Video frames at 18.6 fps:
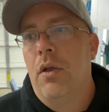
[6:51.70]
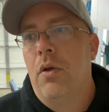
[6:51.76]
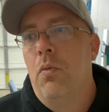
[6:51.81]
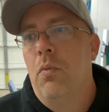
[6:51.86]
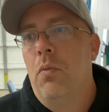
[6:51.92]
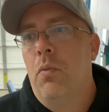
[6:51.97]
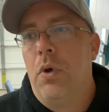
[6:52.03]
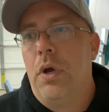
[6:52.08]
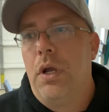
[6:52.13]

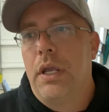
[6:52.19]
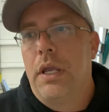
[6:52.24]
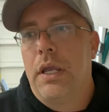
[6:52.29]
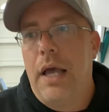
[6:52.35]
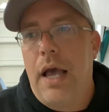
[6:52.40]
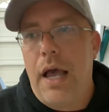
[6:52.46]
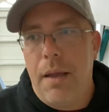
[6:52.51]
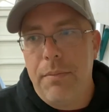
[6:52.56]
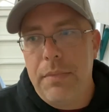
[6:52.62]
What
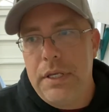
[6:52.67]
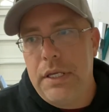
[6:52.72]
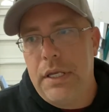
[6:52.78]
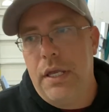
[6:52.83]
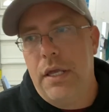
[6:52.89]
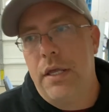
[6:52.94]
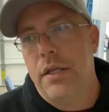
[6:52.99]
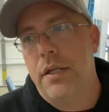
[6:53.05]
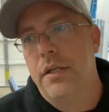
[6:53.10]
got
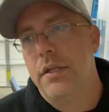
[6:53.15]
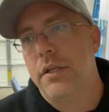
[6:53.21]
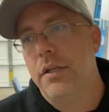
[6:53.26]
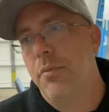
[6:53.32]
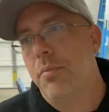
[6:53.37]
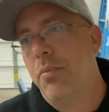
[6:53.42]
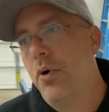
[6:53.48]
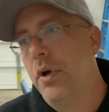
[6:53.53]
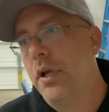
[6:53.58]
me to
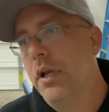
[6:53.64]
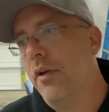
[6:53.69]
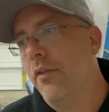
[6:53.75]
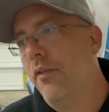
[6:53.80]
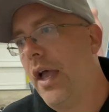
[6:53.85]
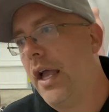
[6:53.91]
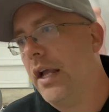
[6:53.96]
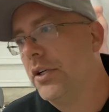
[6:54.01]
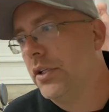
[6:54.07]
the point of
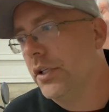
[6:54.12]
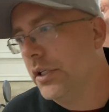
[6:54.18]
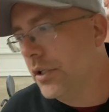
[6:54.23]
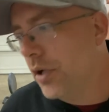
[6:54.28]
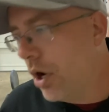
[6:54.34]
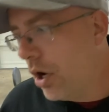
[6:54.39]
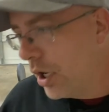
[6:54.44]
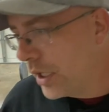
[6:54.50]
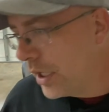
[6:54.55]
actually
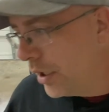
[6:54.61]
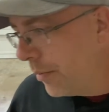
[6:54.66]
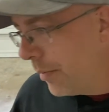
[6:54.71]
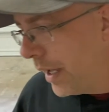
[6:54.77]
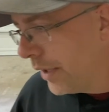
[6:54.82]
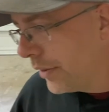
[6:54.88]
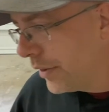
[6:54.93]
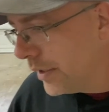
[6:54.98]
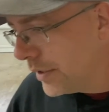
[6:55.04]
talking
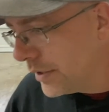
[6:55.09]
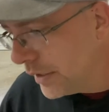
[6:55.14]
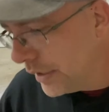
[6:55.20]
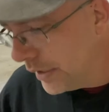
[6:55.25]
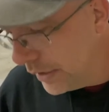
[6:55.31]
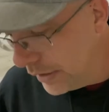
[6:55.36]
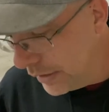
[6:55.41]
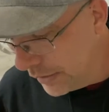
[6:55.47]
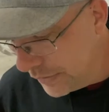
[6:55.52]
about this
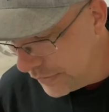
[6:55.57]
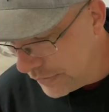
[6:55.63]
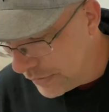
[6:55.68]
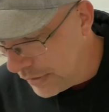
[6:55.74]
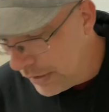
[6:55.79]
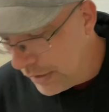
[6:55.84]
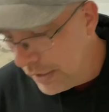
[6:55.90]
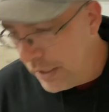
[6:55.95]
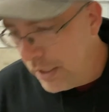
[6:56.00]
is,
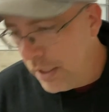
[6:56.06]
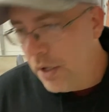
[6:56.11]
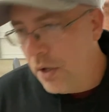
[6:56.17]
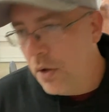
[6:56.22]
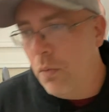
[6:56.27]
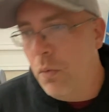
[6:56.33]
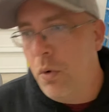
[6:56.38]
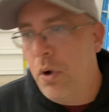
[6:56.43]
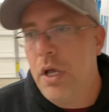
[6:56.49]

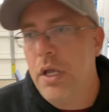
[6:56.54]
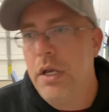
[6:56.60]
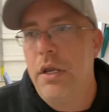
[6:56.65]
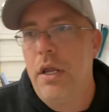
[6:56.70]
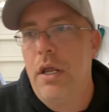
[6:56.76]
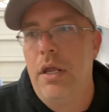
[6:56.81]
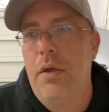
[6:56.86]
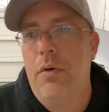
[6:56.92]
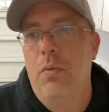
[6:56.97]
one,
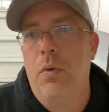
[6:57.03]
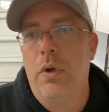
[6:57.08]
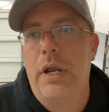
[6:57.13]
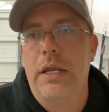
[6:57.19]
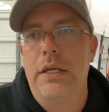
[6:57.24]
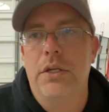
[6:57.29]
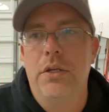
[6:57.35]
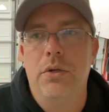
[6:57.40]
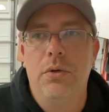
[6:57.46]
when
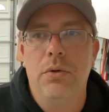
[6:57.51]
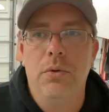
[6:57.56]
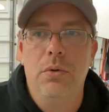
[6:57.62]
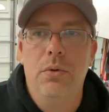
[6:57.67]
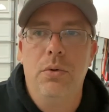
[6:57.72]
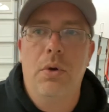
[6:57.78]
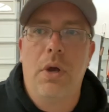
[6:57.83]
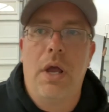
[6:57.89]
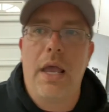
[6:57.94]
I
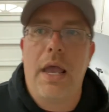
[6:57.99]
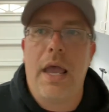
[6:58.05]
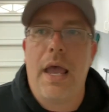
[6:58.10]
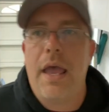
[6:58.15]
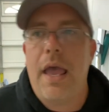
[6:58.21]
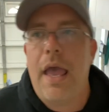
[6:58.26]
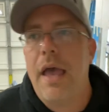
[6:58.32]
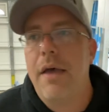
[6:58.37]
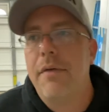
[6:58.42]
do, I
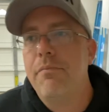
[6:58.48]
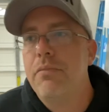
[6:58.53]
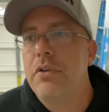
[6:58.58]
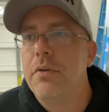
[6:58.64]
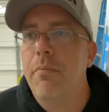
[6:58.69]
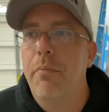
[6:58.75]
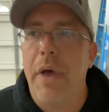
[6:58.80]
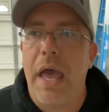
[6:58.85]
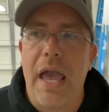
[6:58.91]
had
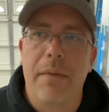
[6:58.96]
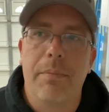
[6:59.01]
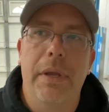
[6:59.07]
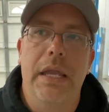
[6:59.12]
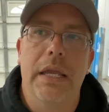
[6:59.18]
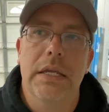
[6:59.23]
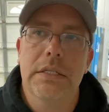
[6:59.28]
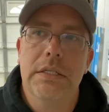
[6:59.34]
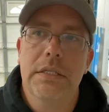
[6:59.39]
some back
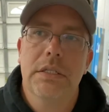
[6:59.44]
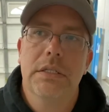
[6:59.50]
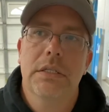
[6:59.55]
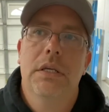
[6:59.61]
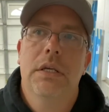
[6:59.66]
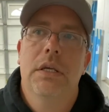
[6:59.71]
pains.